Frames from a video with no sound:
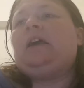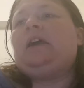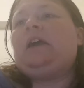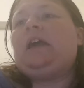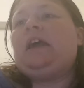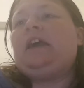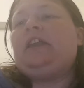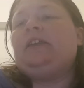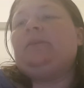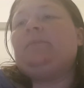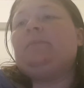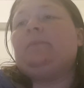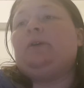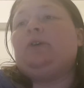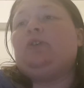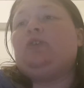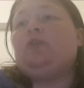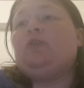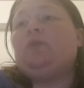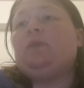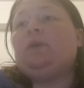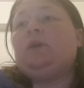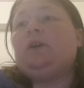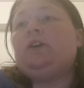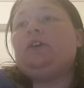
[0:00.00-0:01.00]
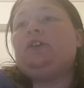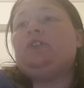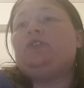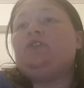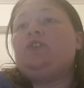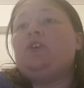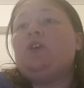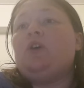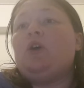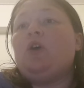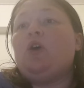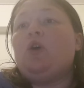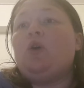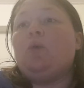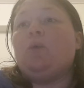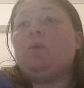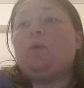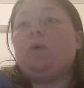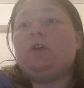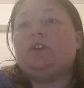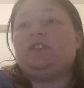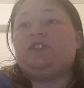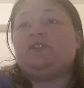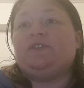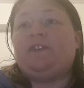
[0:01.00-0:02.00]
Annie Millward
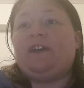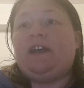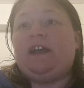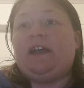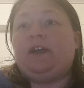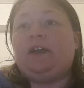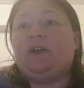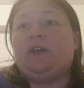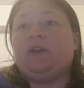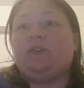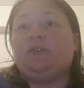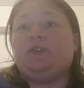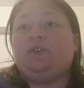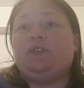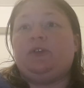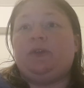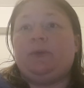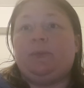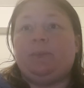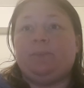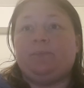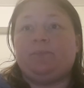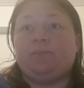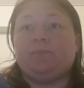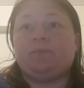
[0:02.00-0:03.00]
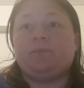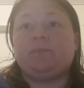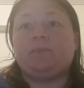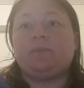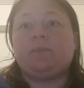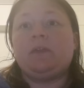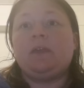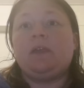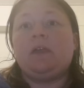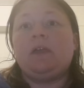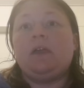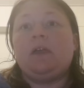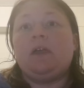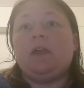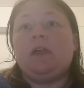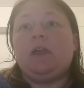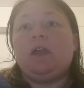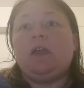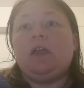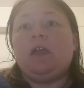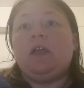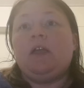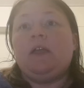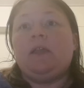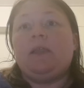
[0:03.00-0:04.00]
was found,
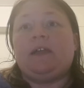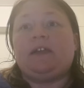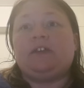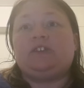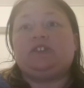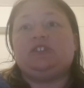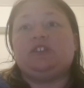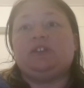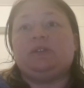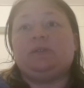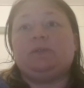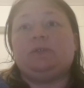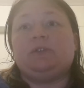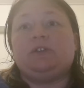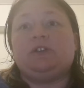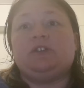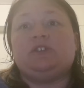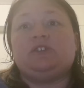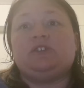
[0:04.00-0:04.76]
like Annie